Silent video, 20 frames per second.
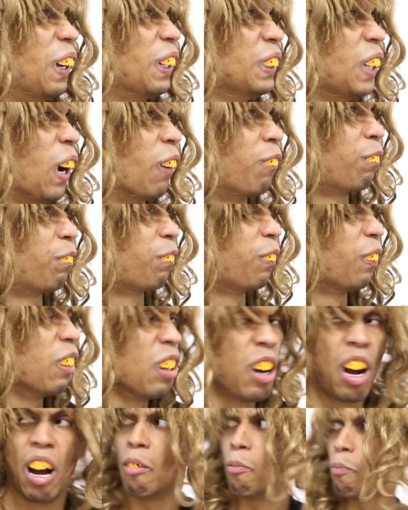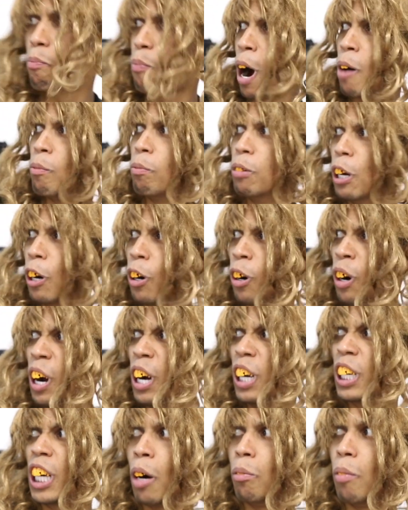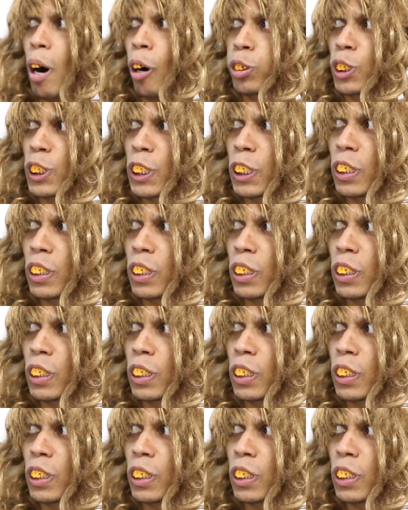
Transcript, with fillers: Enough! Pablo, Come out,